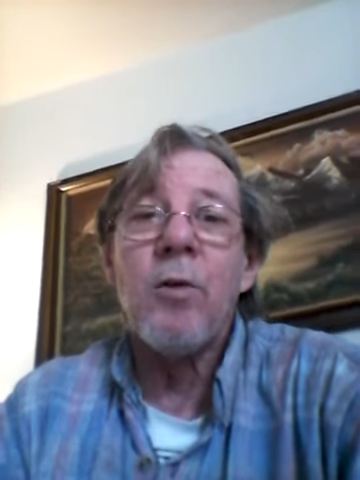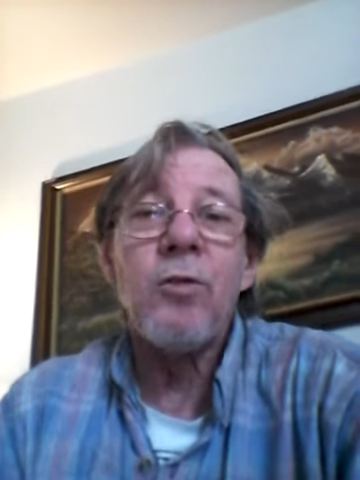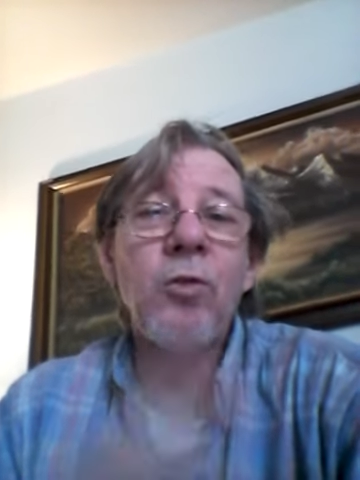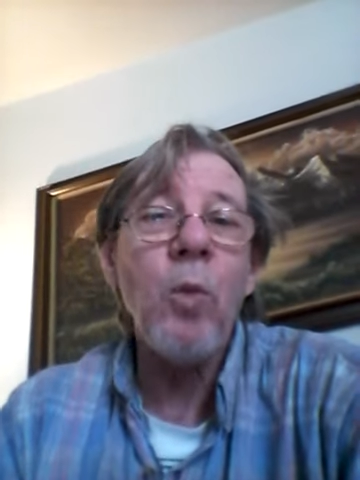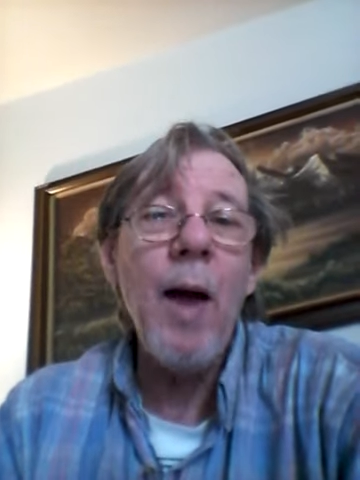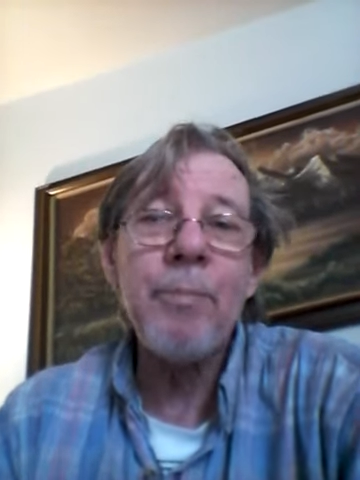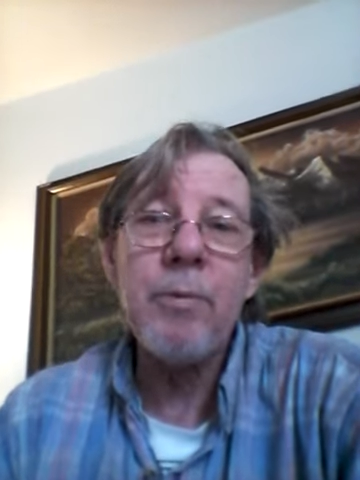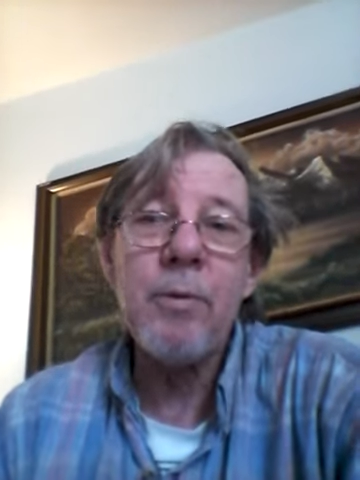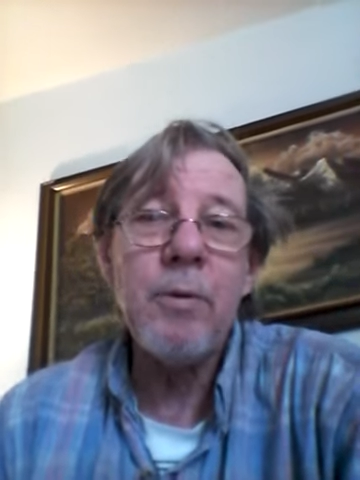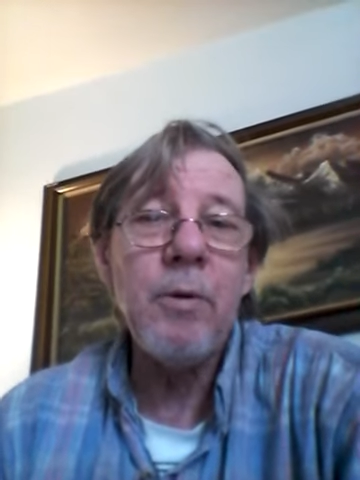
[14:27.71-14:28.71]

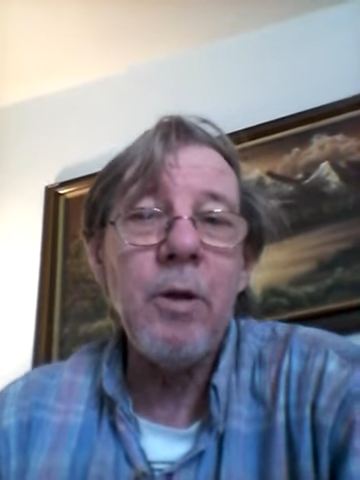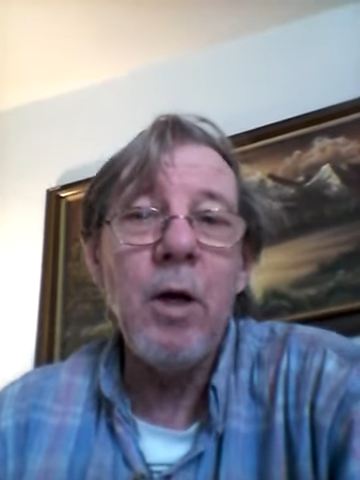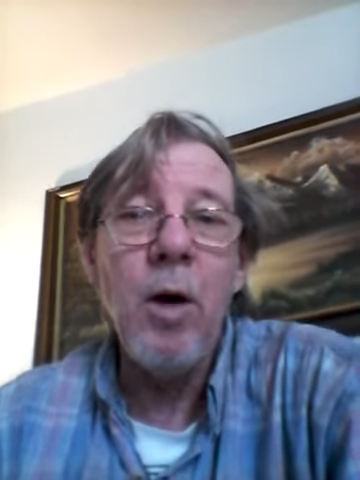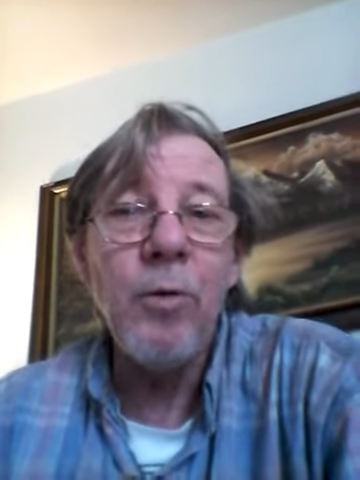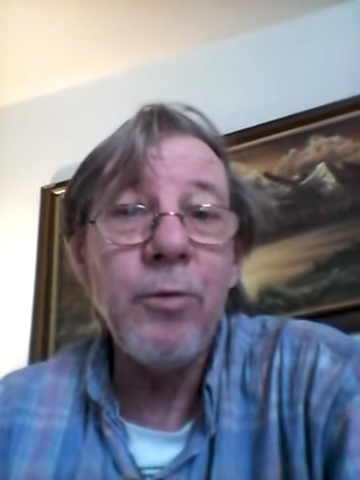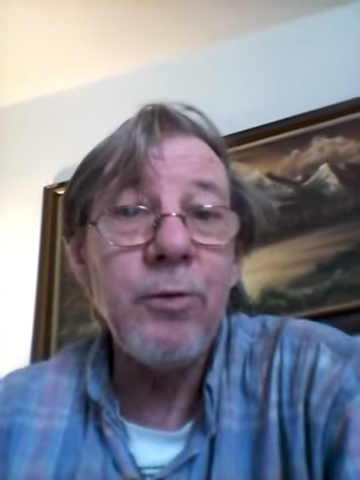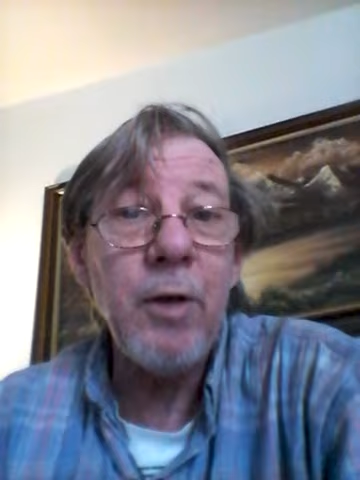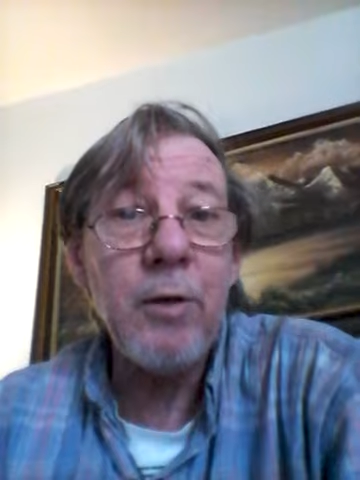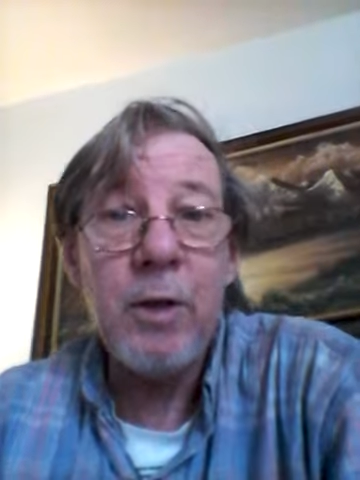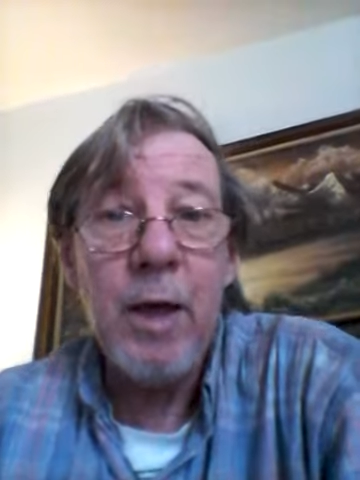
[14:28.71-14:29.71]
swept, you know,
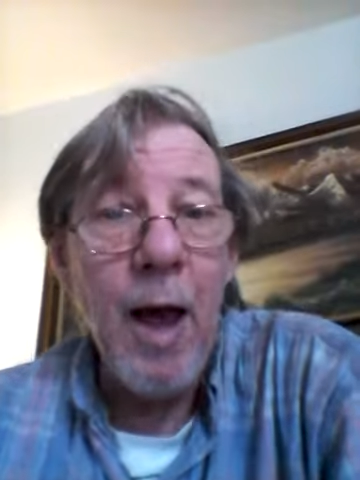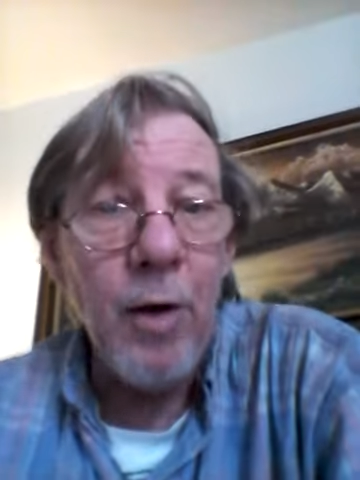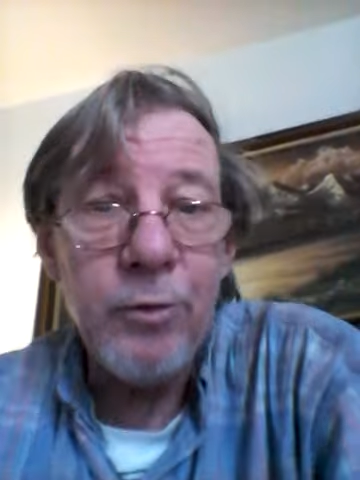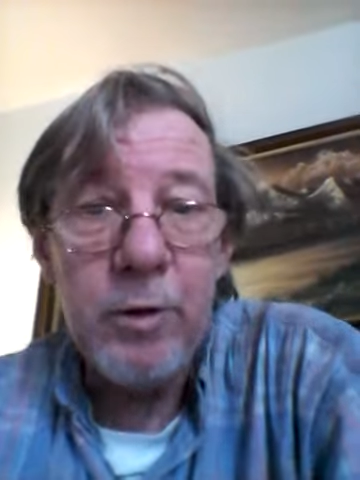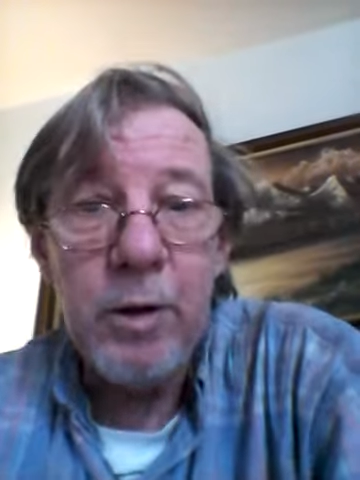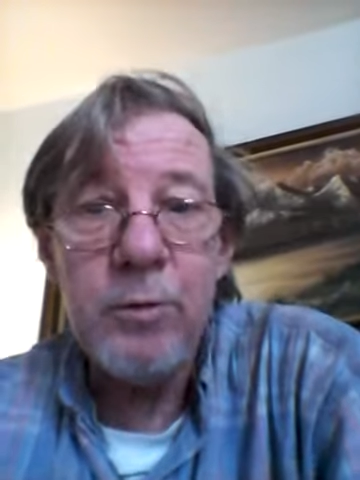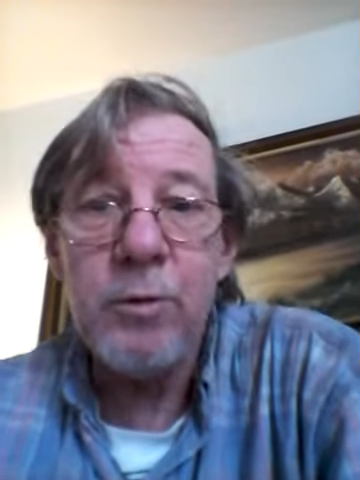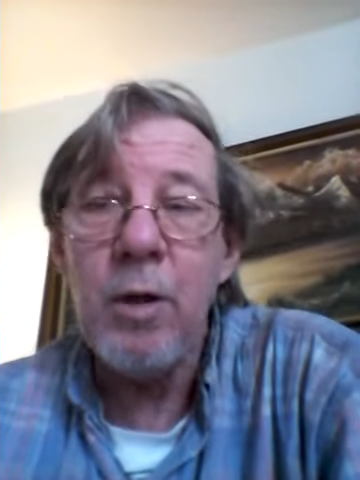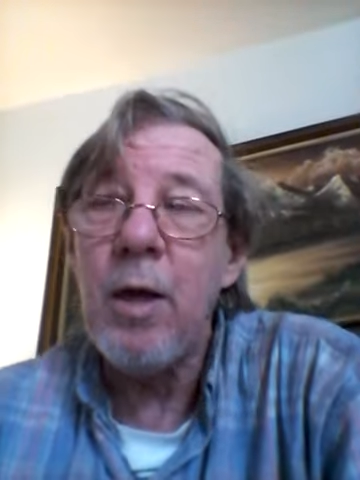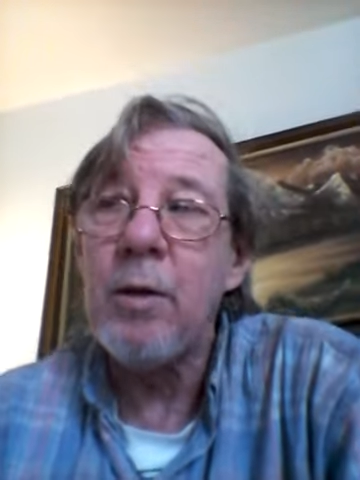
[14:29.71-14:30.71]
60 House
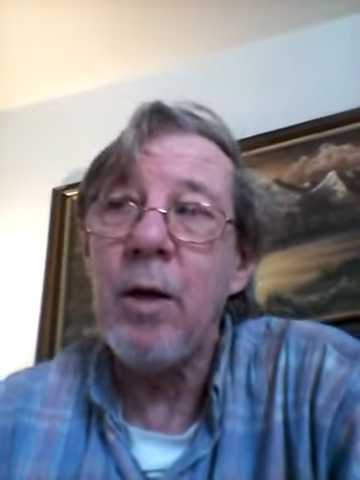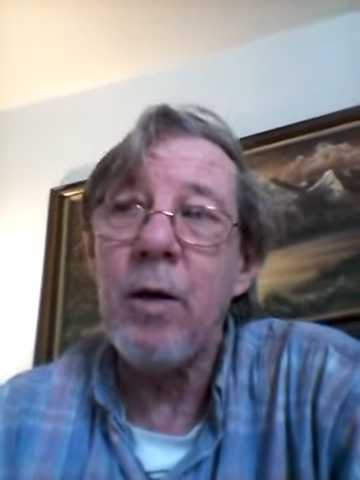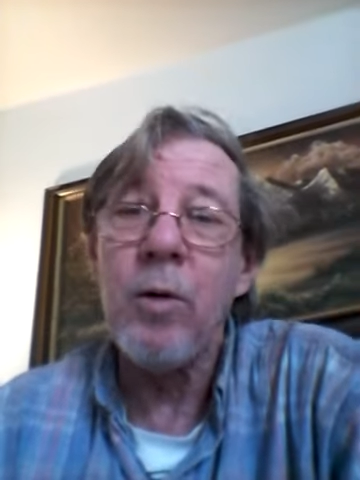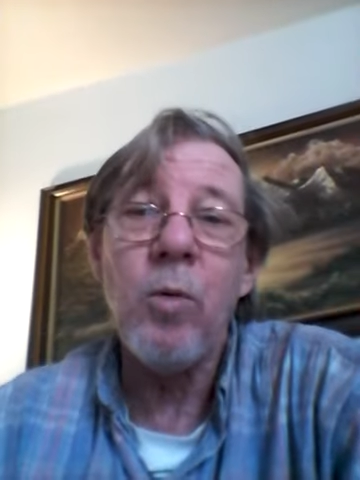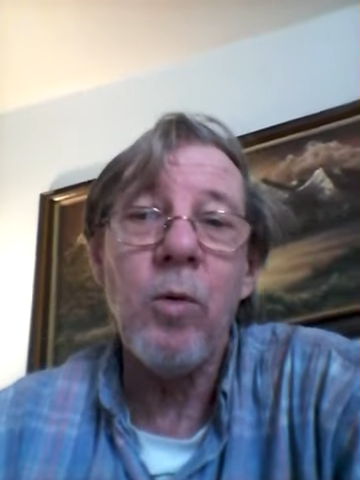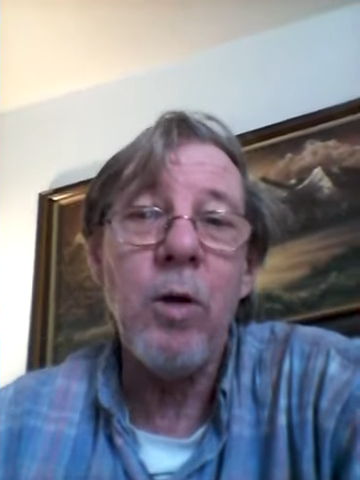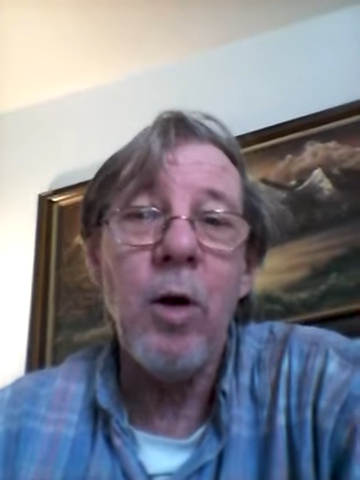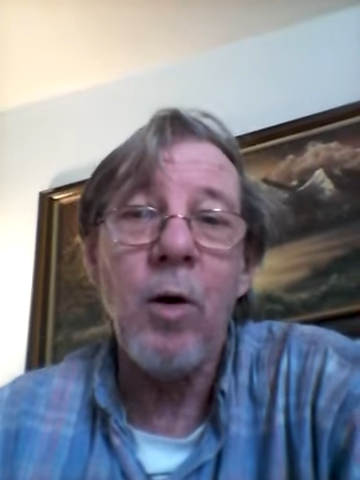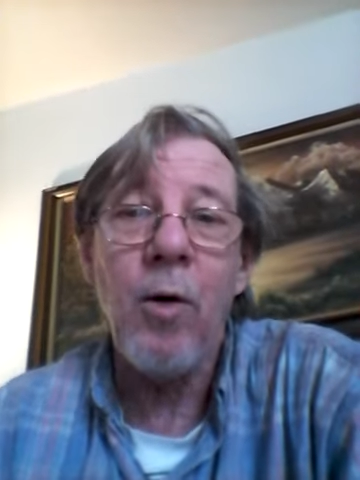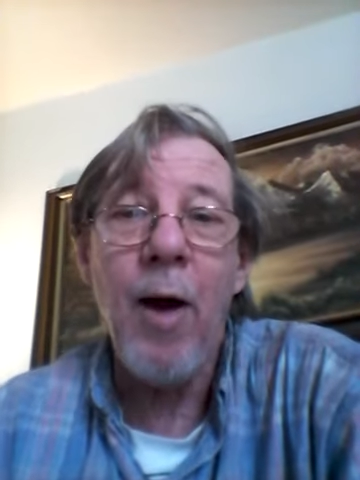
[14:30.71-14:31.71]
seats and, uh, you
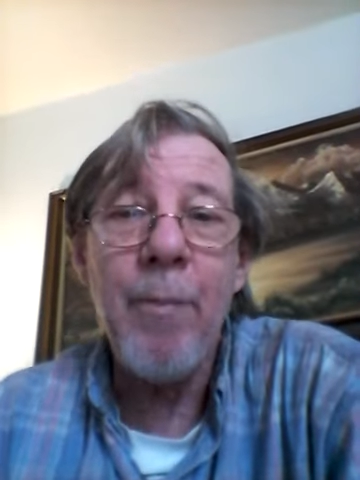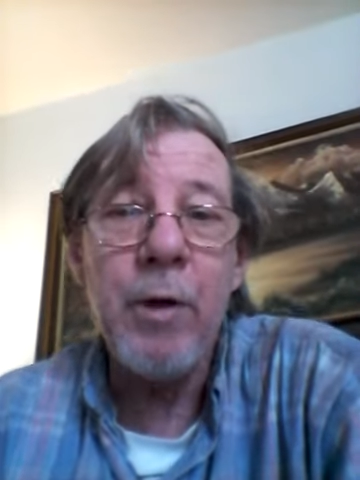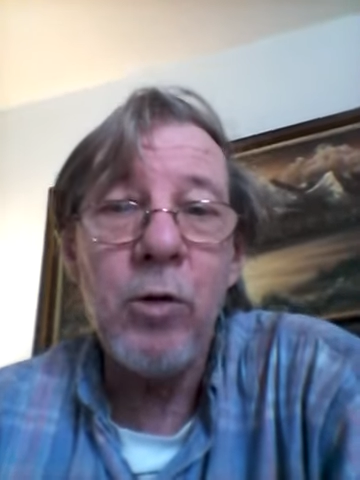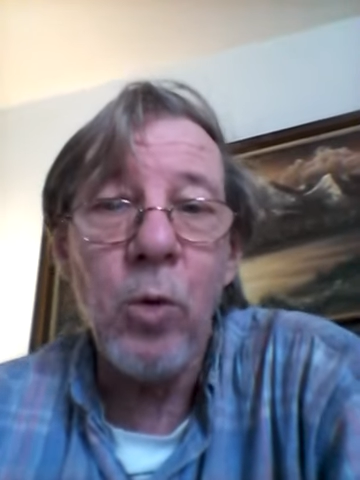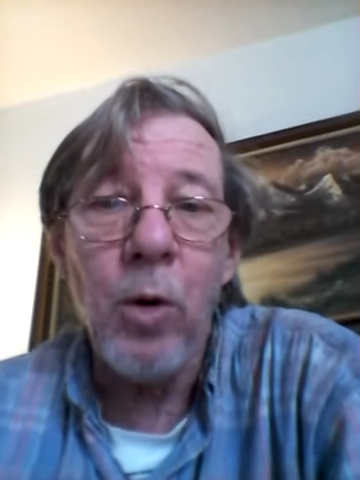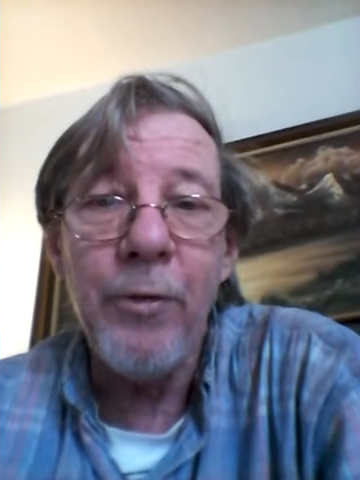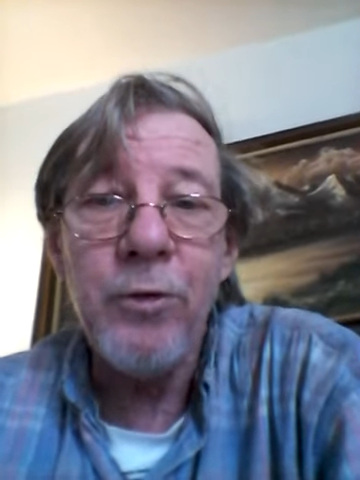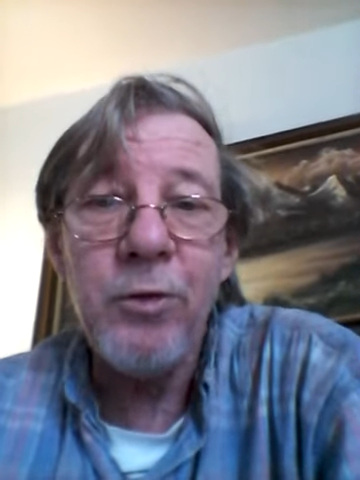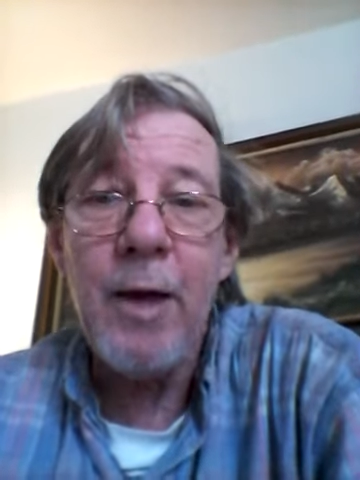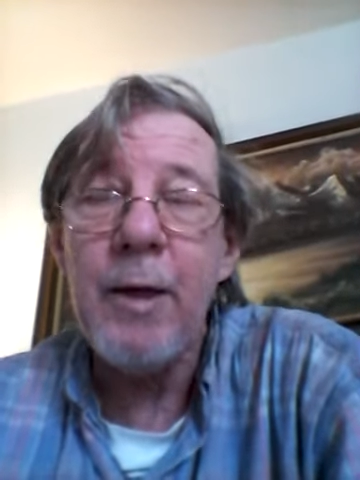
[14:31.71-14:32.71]
know, grabbed control of the
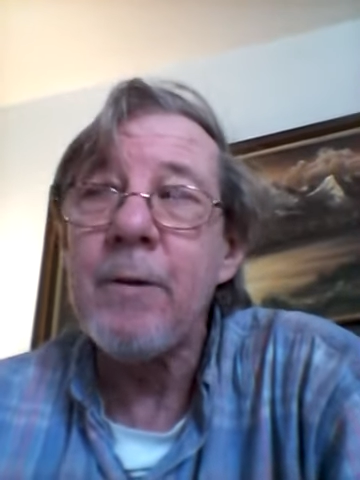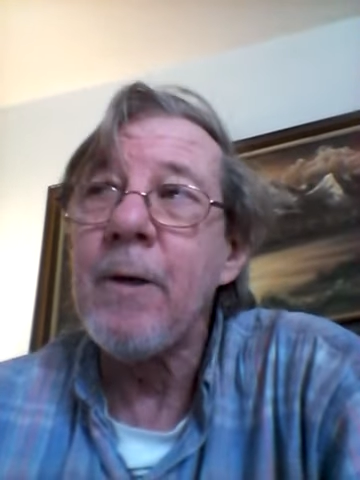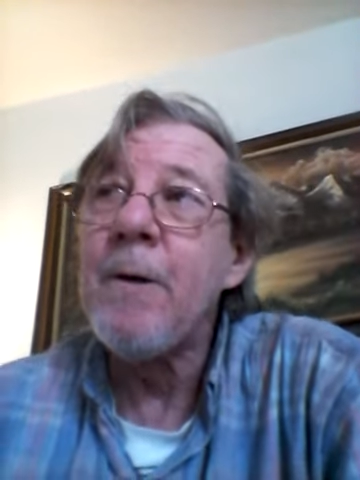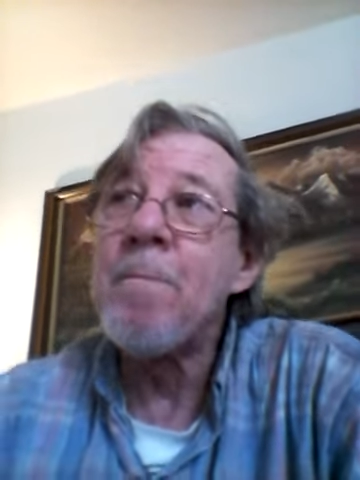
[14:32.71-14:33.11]
Senate.